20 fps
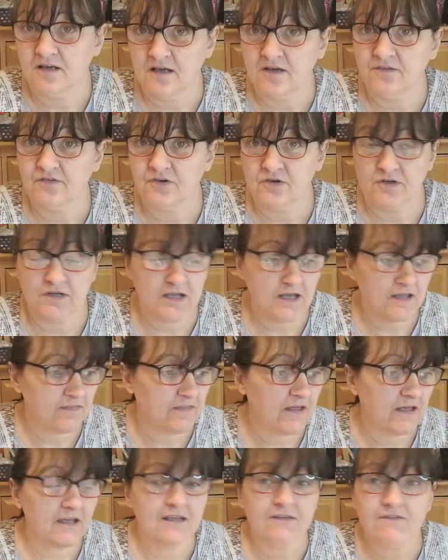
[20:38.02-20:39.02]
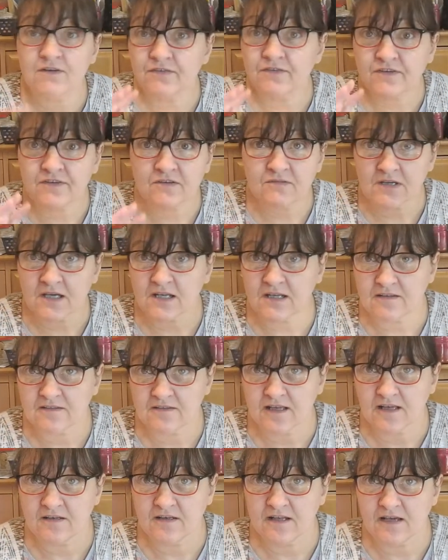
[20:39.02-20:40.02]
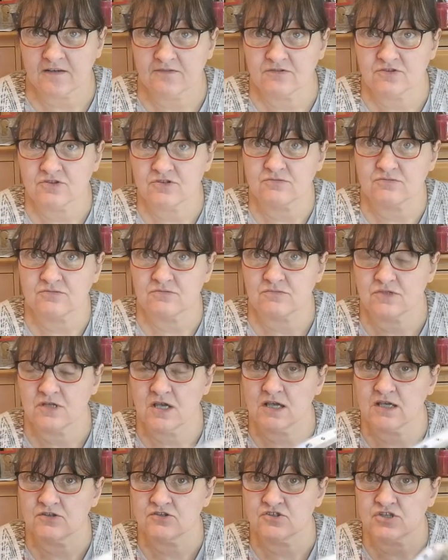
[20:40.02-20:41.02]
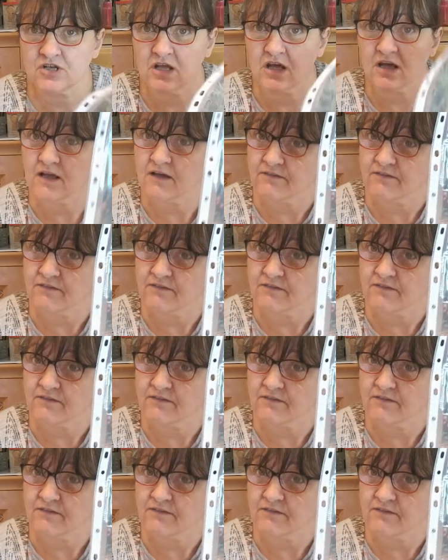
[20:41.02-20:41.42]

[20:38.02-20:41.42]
got to get that. Even if I don't get it done now in July, I've